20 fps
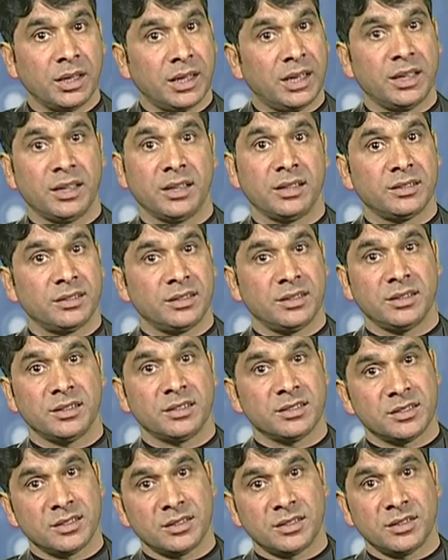and
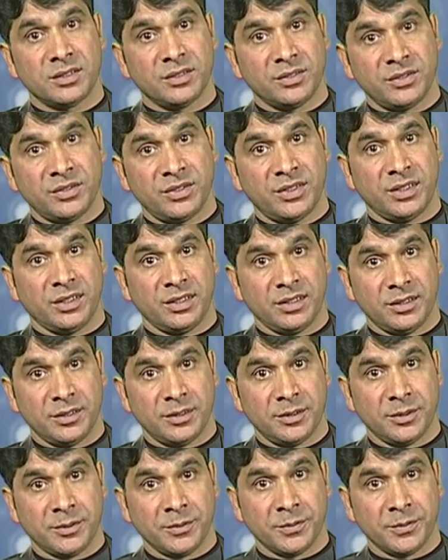its fate.